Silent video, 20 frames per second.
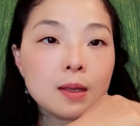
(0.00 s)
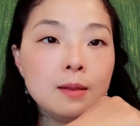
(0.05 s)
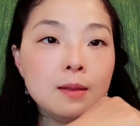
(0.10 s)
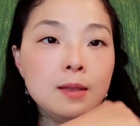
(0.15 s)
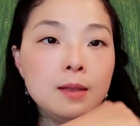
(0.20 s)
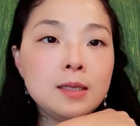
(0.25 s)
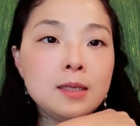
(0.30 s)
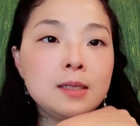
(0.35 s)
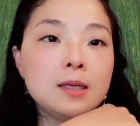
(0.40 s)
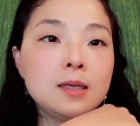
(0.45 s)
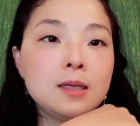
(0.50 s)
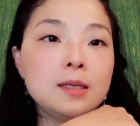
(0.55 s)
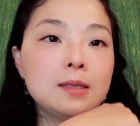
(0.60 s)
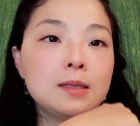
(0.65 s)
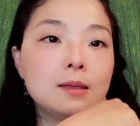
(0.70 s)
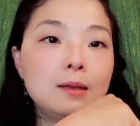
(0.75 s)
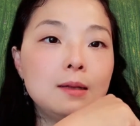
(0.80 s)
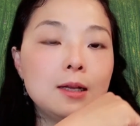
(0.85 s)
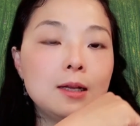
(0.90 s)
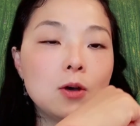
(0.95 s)
this
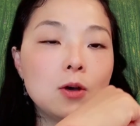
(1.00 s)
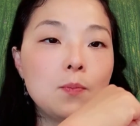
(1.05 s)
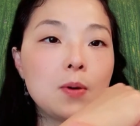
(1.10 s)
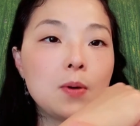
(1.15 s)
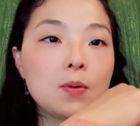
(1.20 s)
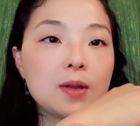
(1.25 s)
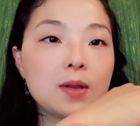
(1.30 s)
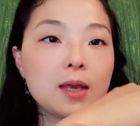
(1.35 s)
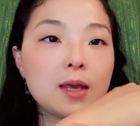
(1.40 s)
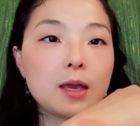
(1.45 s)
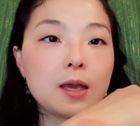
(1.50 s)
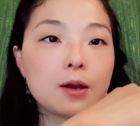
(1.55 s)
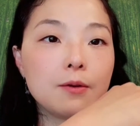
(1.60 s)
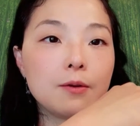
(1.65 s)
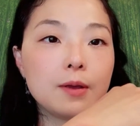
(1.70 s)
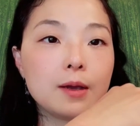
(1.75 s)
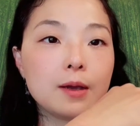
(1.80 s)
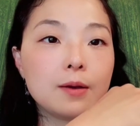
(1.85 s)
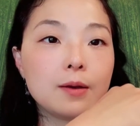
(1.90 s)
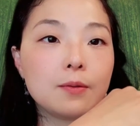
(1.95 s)
is little bony
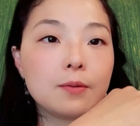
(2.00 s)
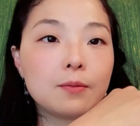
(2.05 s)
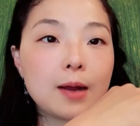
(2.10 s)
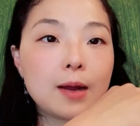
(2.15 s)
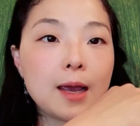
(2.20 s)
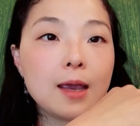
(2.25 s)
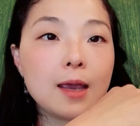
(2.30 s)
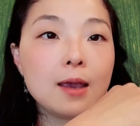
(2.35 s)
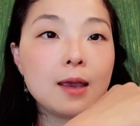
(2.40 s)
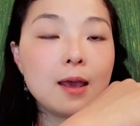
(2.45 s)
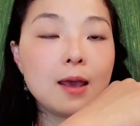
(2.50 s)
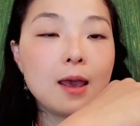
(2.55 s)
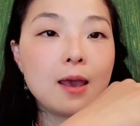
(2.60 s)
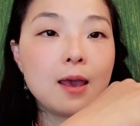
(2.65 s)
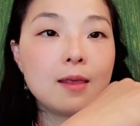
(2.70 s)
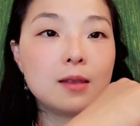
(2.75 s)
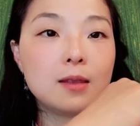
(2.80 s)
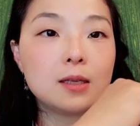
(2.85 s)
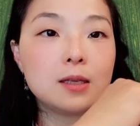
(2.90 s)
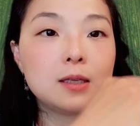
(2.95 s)
area, right?
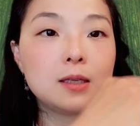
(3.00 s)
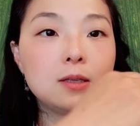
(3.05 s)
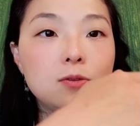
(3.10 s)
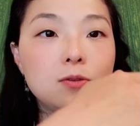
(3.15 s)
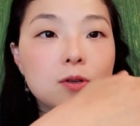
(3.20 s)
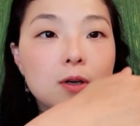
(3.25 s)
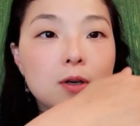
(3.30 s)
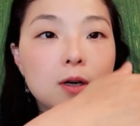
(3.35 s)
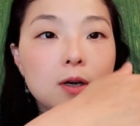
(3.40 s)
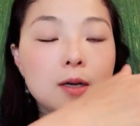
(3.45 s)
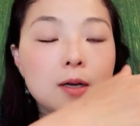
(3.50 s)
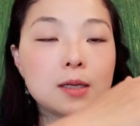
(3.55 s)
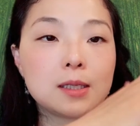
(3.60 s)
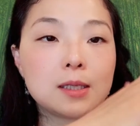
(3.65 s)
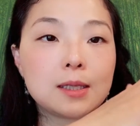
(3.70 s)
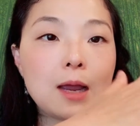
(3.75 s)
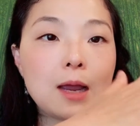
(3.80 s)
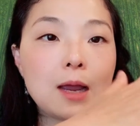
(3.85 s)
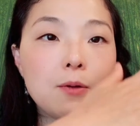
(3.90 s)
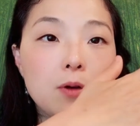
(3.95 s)
And this is your
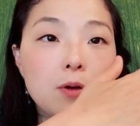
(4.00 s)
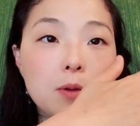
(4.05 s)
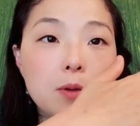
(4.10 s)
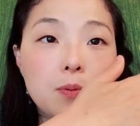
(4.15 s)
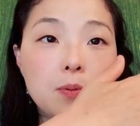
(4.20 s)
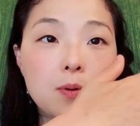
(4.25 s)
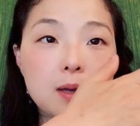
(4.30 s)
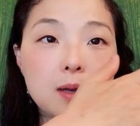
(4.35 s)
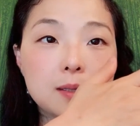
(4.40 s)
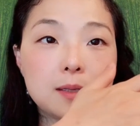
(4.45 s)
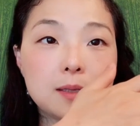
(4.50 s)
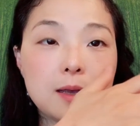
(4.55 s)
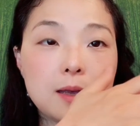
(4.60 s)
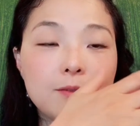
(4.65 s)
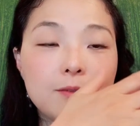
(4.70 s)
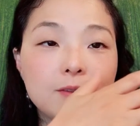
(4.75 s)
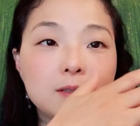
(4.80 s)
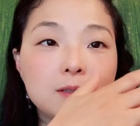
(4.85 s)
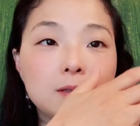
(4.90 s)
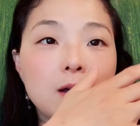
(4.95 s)
thyroid
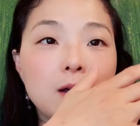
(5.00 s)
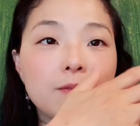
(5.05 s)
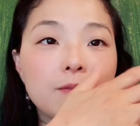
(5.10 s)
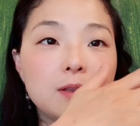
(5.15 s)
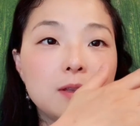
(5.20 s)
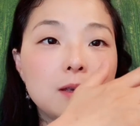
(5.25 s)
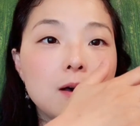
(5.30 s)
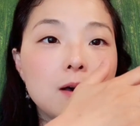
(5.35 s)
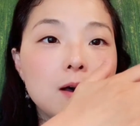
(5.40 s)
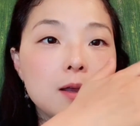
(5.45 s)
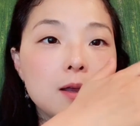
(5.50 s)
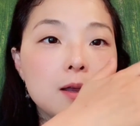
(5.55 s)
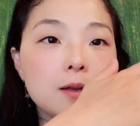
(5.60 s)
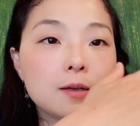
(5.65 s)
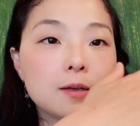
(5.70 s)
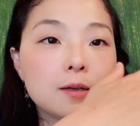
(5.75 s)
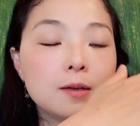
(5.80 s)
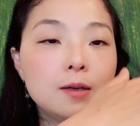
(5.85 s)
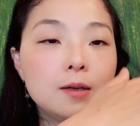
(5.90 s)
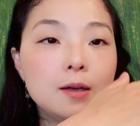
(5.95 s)
process of the
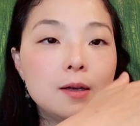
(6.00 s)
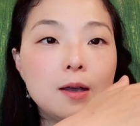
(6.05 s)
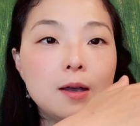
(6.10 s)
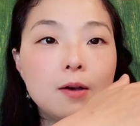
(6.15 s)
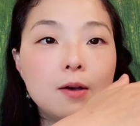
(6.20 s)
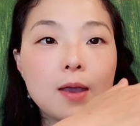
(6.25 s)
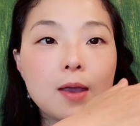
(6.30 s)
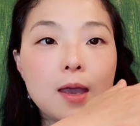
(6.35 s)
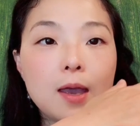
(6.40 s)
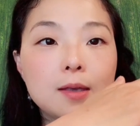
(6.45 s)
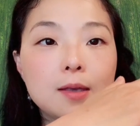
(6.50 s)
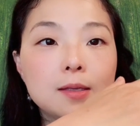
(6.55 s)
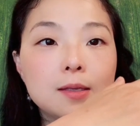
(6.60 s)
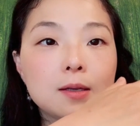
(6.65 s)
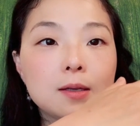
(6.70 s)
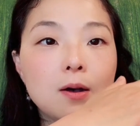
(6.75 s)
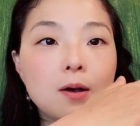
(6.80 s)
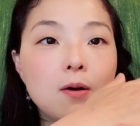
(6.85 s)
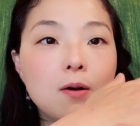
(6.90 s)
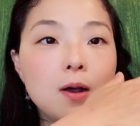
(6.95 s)
ana. Okay,
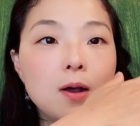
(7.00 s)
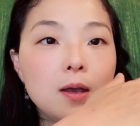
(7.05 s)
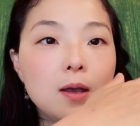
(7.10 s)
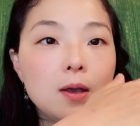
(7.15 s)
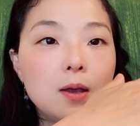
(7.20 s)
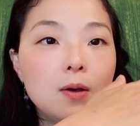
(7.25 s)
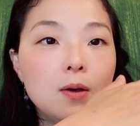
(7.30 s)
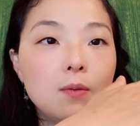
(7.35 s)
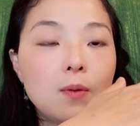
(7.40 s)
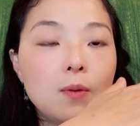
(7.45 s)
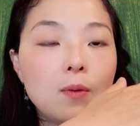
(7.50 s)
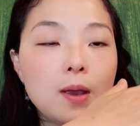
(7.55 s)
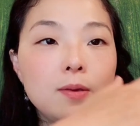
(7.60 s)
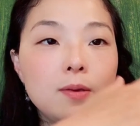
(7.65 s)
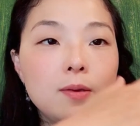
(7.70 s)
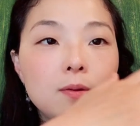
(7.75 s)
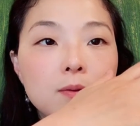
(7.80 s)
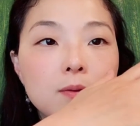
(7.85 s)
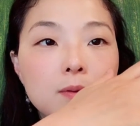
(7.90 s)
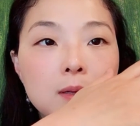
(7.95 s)
so where
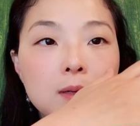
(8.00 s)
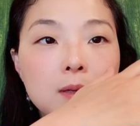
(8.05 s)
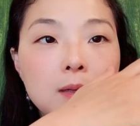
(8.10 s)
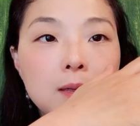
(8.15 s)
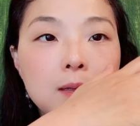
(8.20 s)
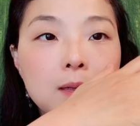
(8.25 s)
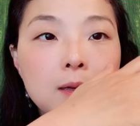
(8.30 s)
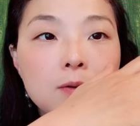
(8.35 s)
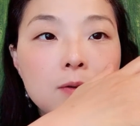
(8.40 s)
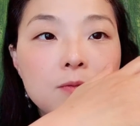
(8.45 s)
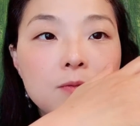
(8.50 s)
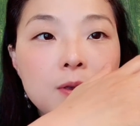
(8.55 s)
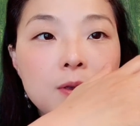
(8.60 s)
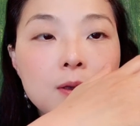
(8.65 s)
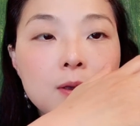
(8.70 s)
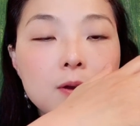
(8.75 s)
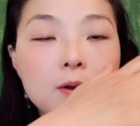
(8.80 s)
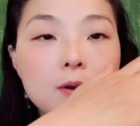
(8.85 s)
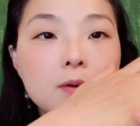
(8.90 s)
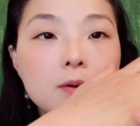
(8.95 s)
you, the little
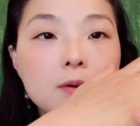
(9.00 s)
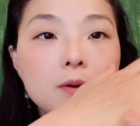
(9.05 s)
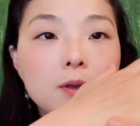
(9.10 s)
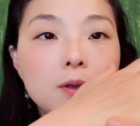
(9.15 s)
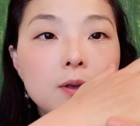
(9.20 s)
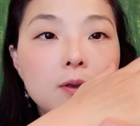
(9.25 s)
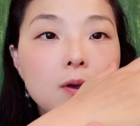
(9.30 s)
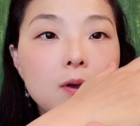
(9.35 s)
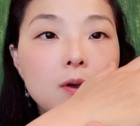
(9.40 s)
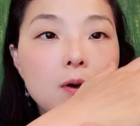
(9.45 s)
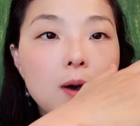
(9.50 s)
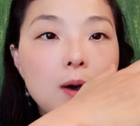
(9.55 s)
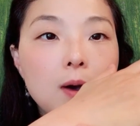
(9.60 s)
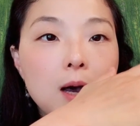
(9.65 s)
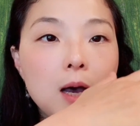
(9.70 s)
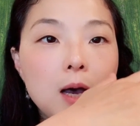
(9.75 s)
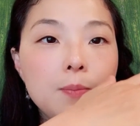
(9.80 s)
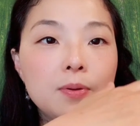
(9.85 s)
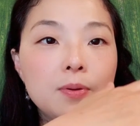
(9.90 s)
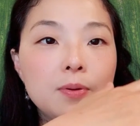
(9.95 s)
finger, you go
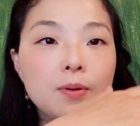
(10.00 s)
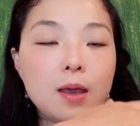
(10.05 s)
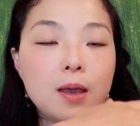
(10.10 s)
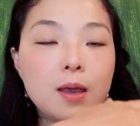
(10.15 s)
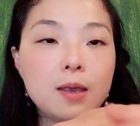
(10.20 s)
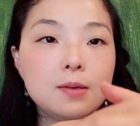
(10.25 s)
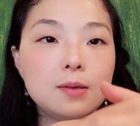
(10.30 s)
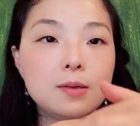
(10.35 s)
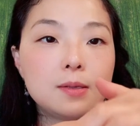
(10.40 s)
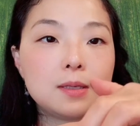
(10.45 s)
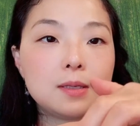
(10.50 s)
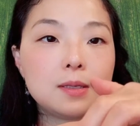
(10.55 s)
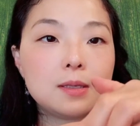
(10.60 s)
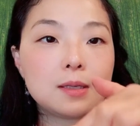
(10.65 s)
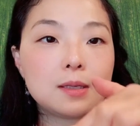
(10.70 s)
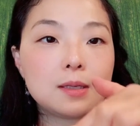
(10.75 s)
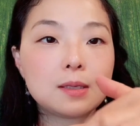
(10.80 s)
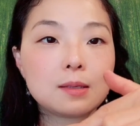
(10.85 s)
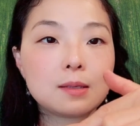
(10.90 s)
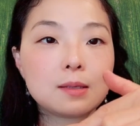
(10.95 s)
up and you see
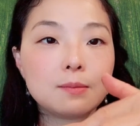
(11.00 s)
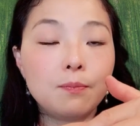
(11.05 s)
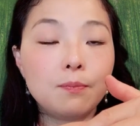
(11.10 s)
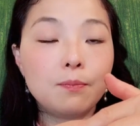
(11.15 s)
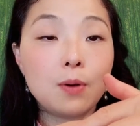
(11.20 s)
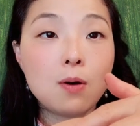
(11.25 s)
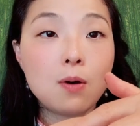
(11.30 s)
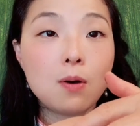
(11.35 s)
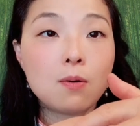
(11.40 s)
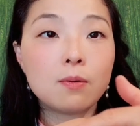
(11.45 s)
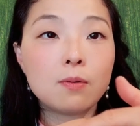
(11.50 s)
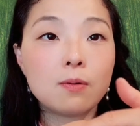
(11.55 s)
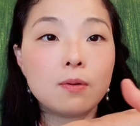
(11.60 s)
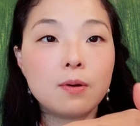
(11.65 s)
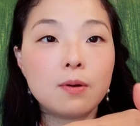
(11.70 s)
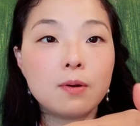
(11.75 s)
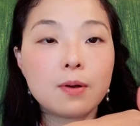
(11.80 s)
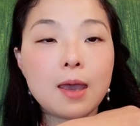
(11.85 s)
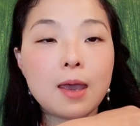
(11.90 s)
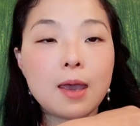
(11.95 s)
this bone,
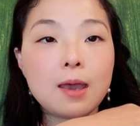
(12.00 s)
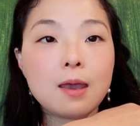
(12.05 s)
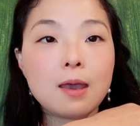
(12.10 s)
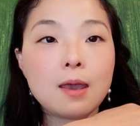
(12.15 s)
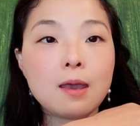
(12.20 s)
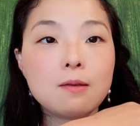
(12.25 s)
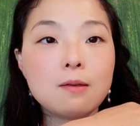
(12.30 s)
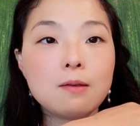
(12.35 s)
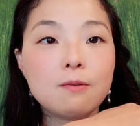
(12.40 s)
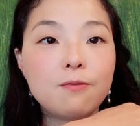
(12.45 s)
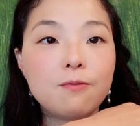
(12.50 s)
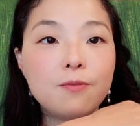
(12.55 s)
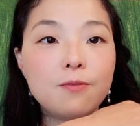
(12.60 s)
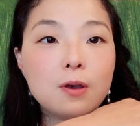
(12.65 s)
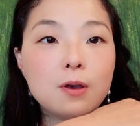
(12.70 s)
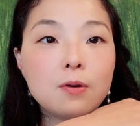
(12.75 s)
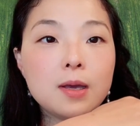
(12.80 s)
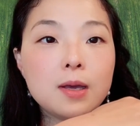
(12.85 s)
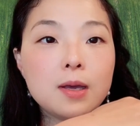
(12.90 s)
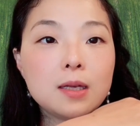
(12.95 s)
okay? And you
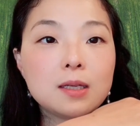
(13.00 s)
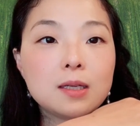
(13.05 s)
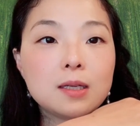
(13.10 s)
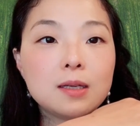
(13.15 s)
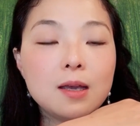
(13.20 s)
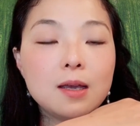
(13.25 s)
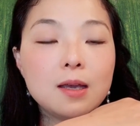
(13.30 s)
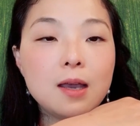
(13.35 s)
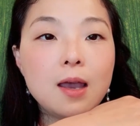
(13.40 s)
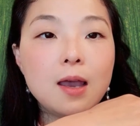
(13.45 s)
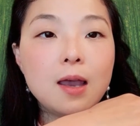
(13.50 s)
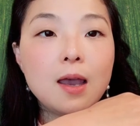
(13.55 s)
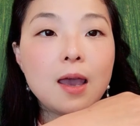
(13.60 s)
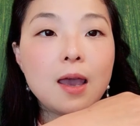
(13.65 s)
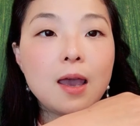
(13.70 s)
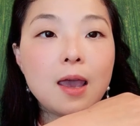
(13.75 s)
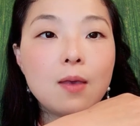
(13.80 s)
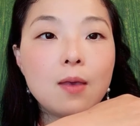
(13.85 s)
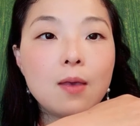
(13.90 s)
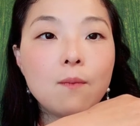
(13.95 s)
feel it,
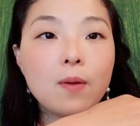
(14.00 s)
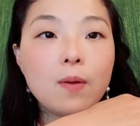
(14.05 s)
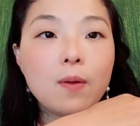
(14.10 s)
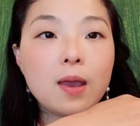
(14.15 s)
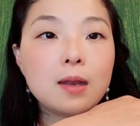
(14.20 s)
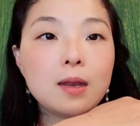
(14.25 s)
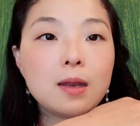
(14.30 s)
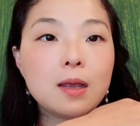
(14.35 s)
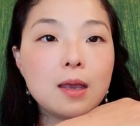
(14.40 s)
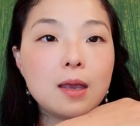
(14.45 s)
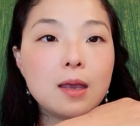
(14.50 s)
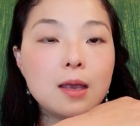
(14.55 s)
and when,